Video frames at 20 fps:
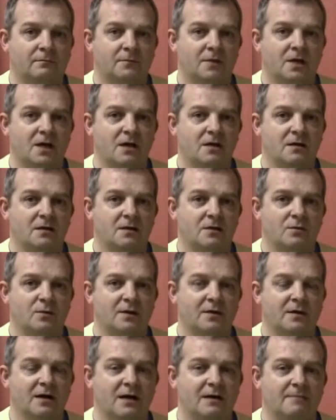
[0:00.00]
Yeah, are you
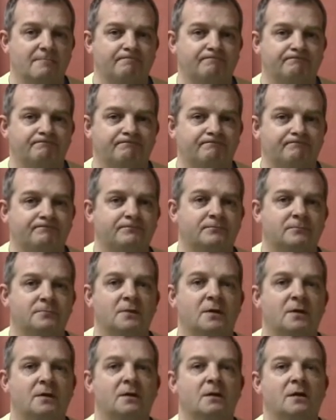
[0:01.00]
with that?
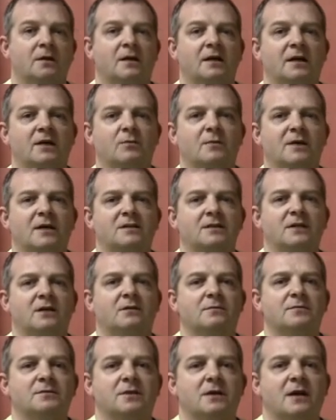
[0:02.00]
I hope that's
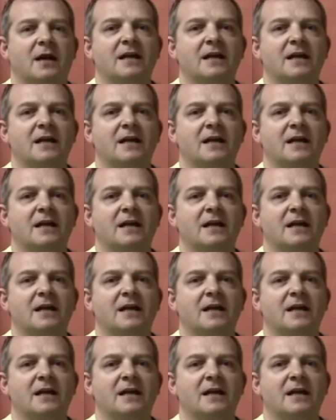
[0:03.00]
helped you.